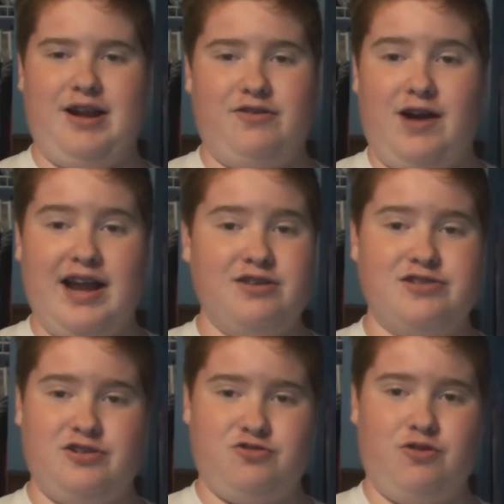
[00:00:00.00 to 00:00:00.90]
I don't know. I
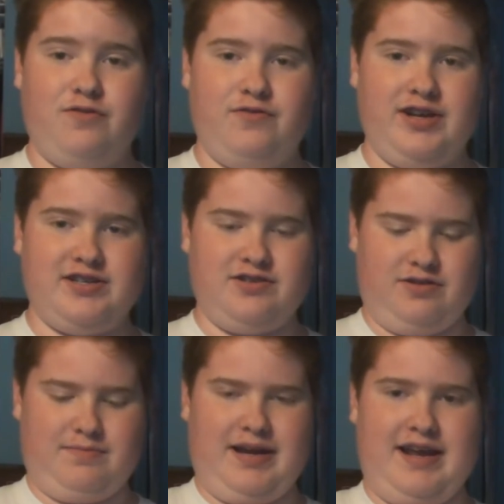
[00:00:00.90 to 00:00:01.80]
use Control Freak,
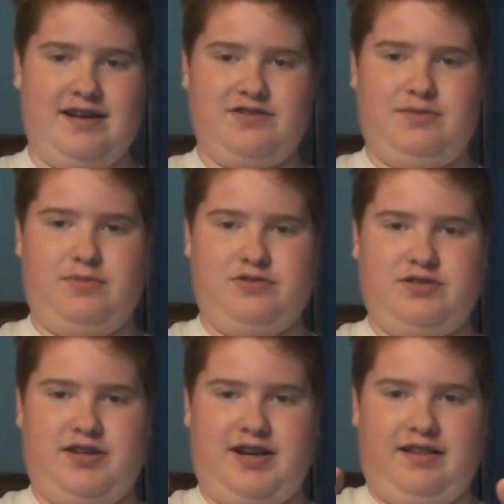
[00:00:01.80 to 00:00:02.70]
so my hands are
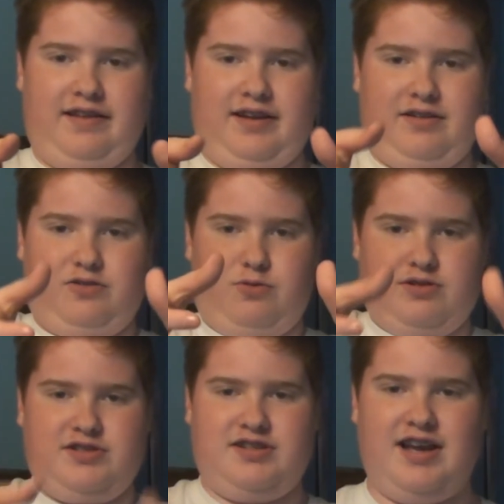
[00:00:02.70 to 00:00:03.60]
mostly kind of like
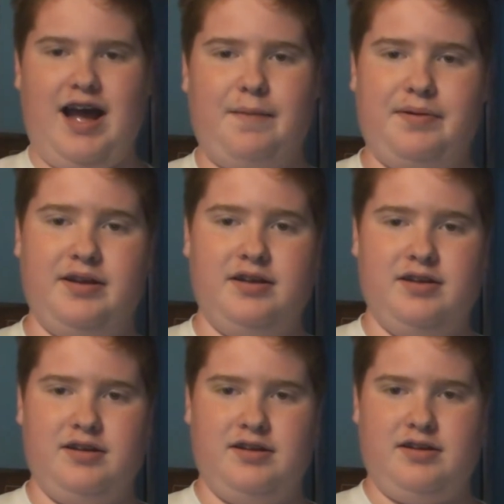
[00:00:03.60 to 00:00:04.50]
towards the top
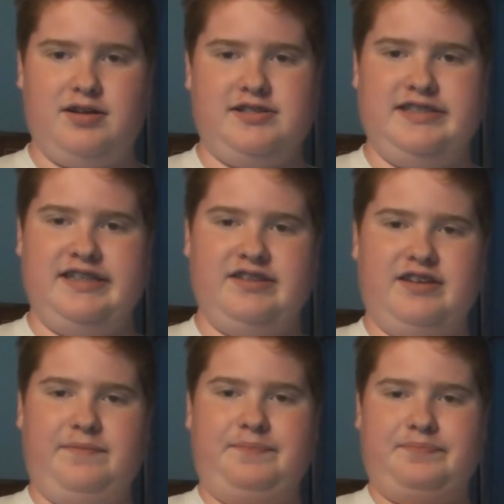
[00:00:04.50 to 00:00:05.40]
because I need
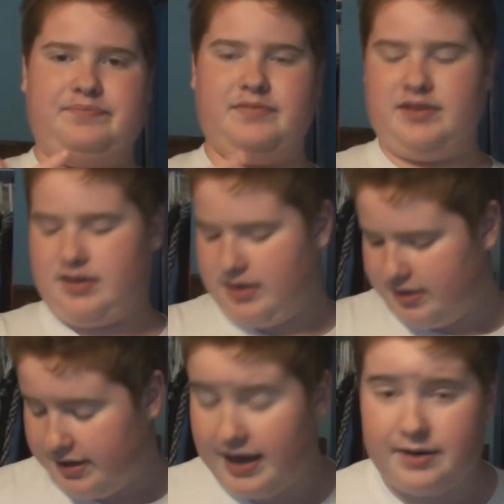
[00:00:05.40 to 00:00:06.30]
the...
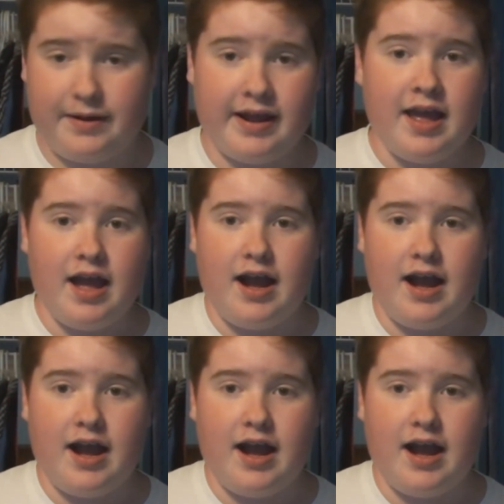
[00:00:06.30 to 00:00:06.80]
Yeah, anyway.